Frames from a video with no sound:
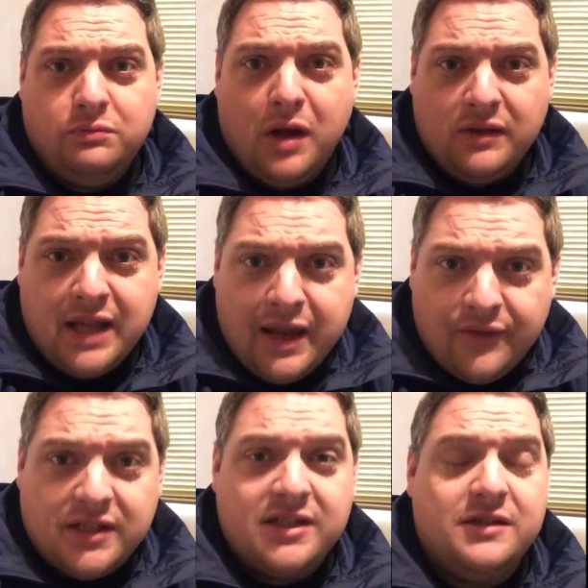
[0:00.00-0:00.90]
Mark
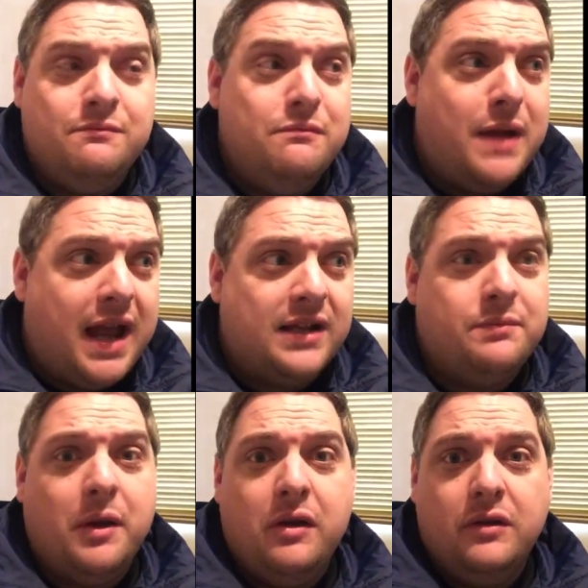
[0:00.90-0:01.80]
Davis
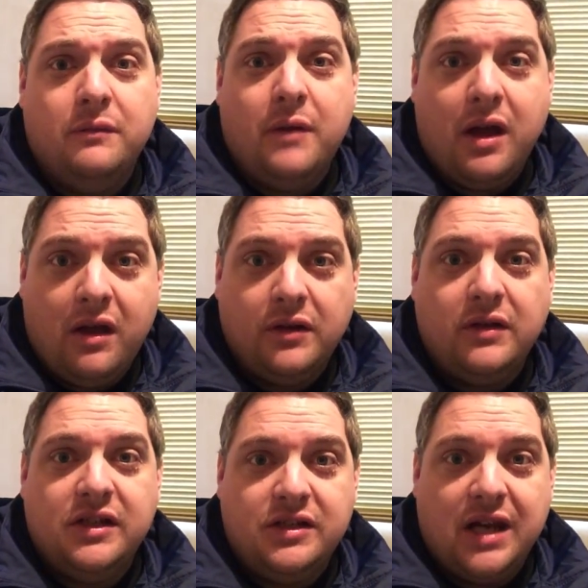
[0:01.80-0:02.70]
smacked Bodom hard
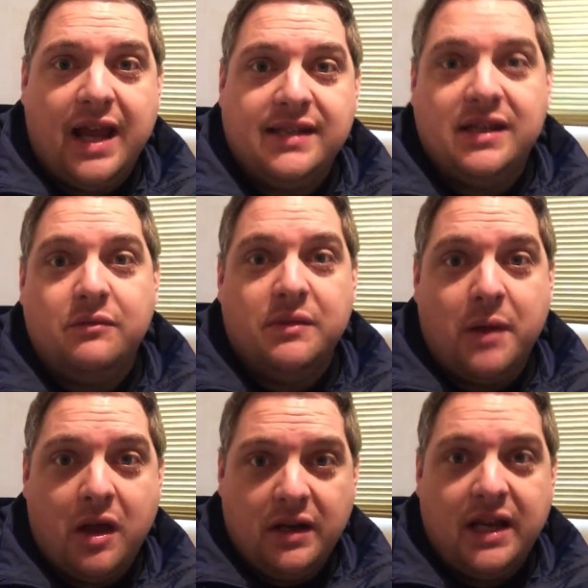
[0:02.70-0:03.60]
on his chest. There were
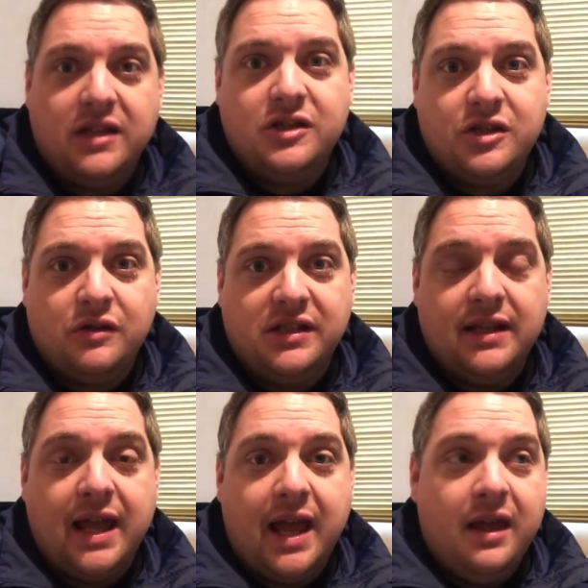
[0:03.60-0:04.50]
some hard hitting shots
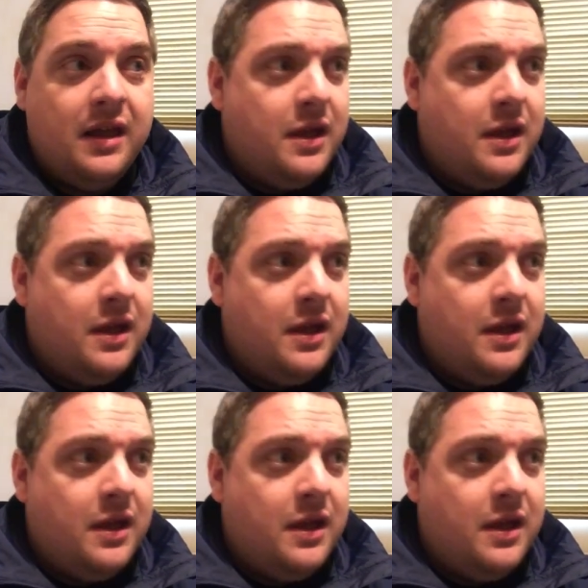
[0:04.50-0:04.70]
in there.